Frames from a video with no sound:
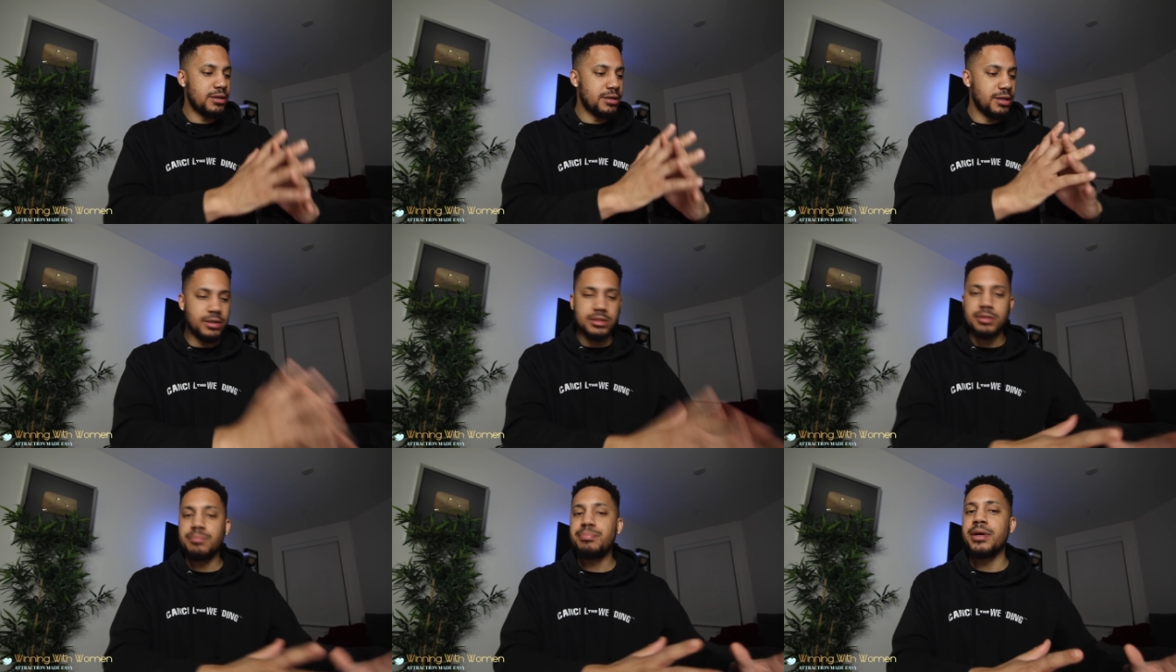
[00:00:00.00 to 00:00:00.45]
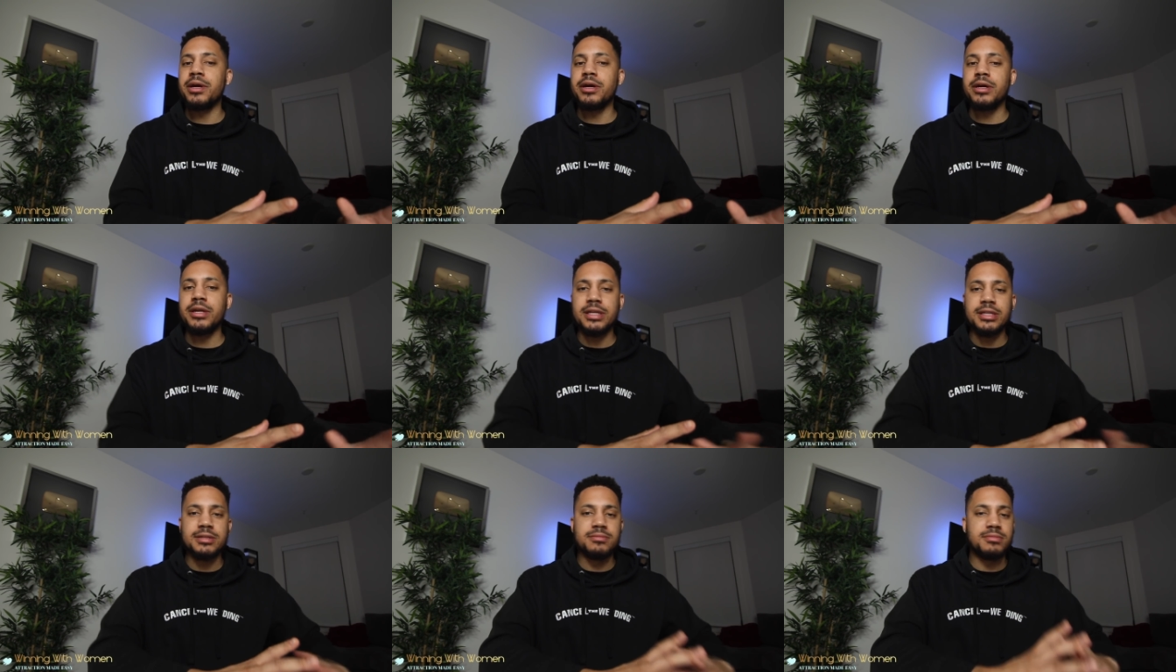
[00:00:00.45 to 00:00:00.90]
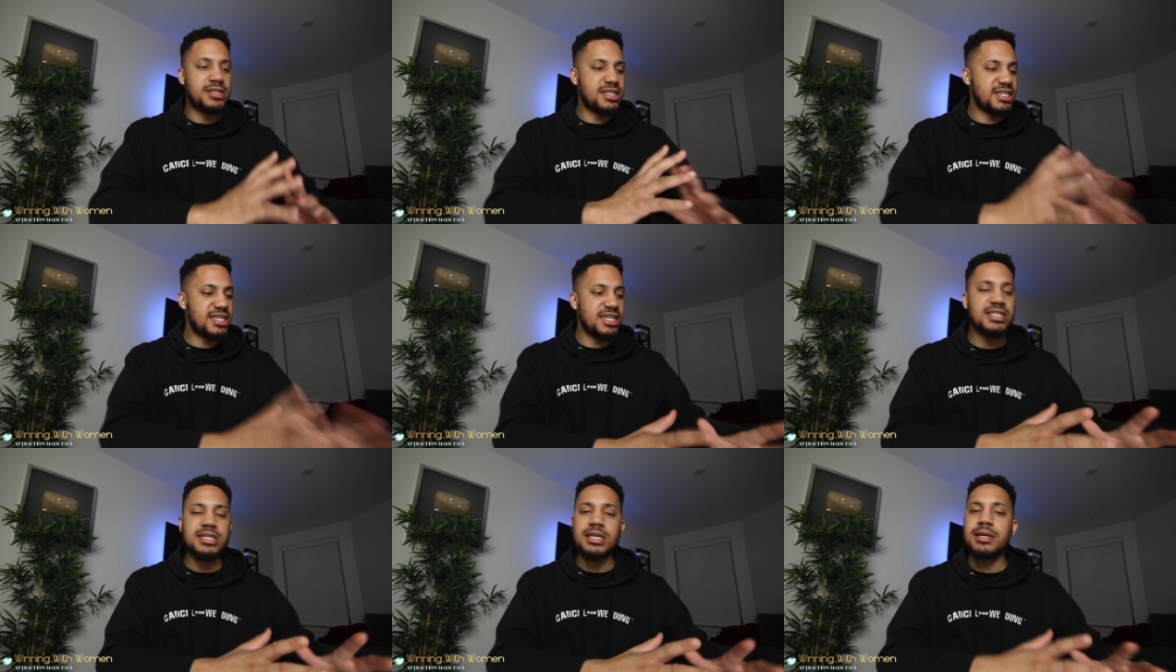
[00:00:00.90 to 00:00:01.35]
There's a period and
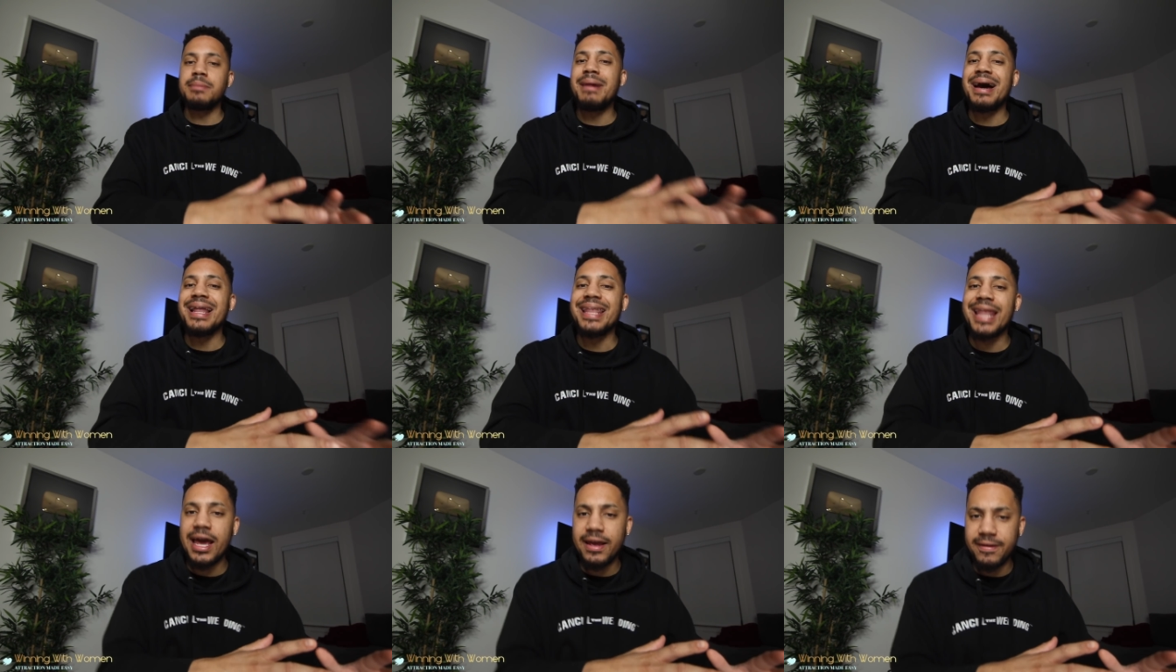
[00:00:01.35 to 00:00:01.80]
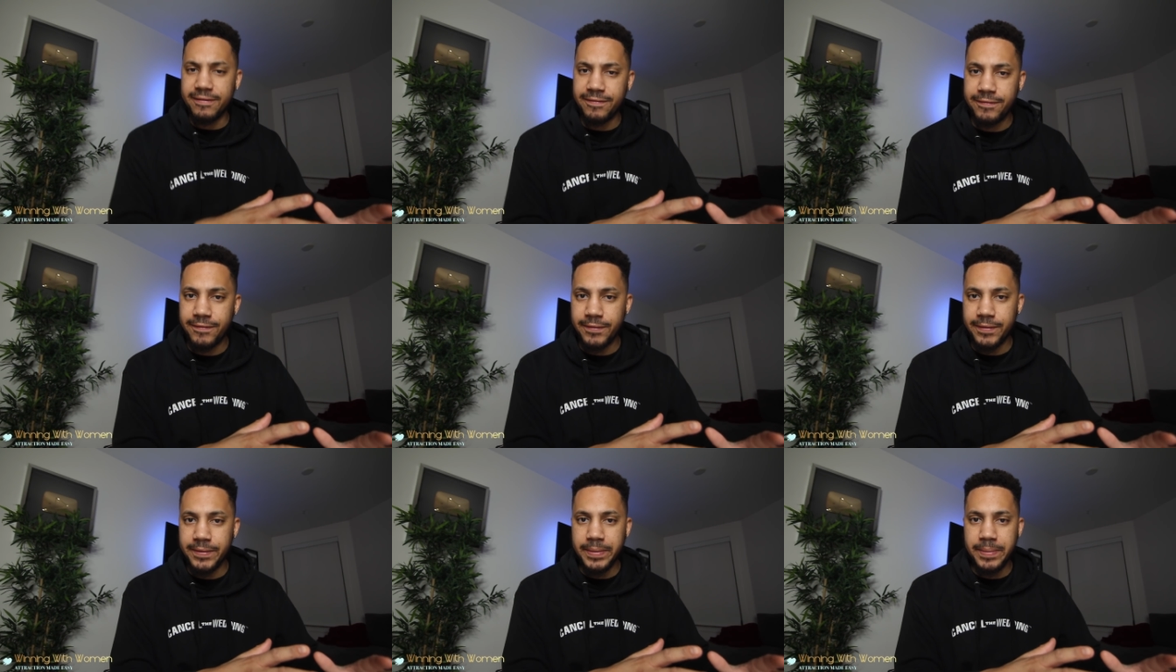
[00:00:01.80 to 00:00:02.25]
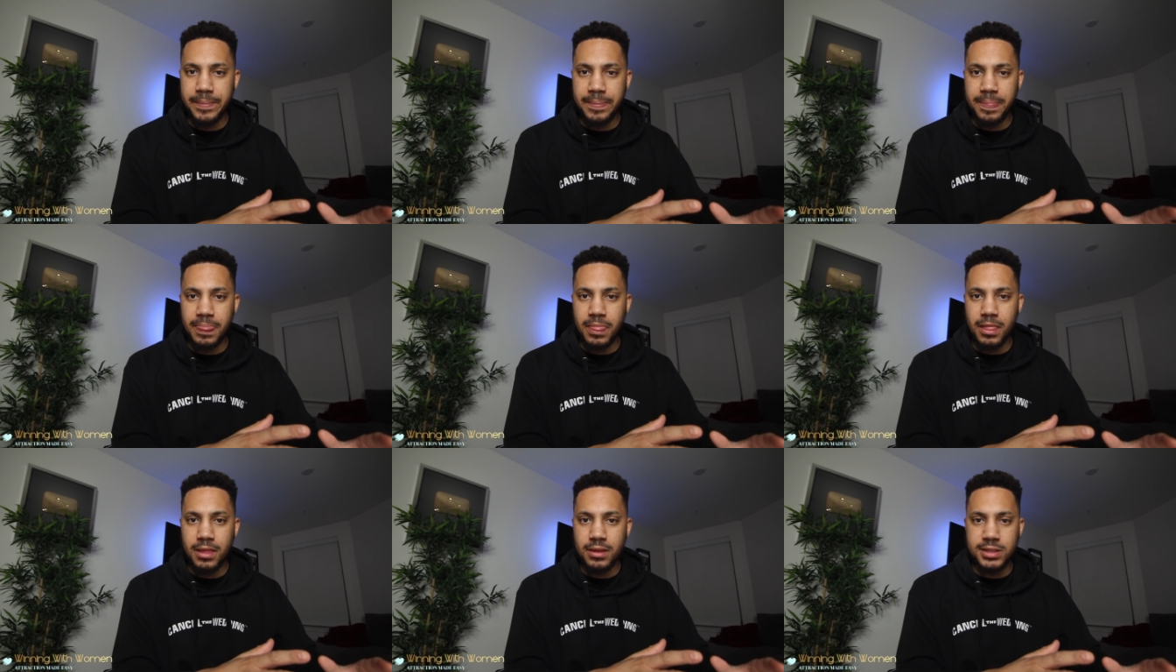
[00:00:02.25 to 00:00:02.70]
season in my life.
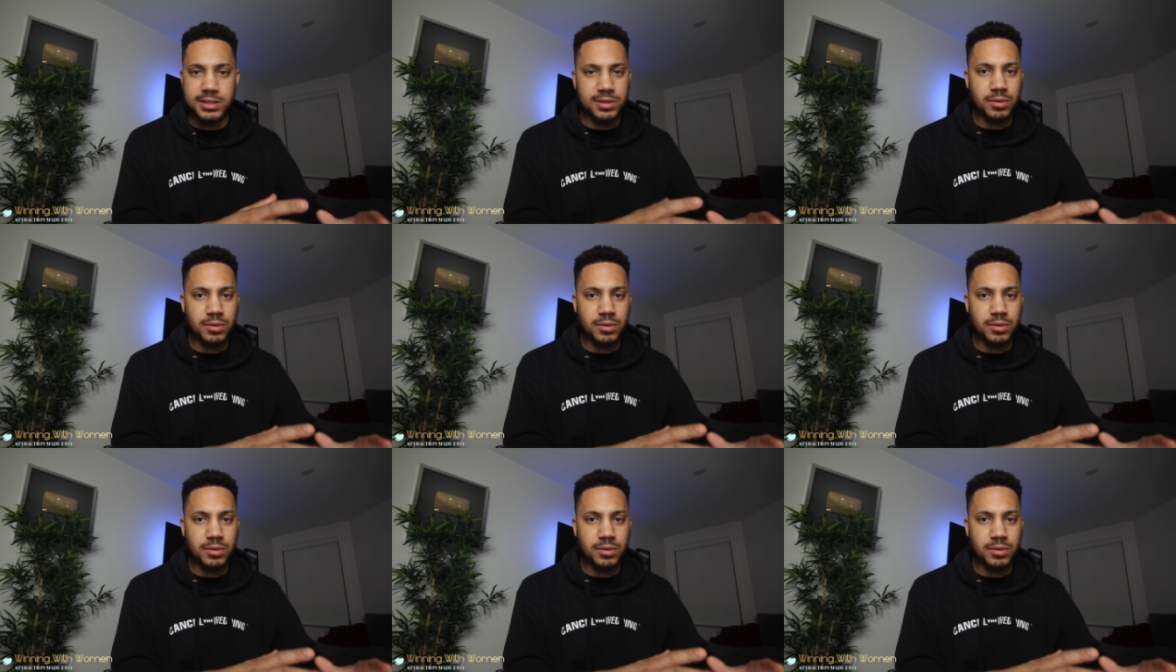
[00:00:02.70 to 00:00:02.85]
It's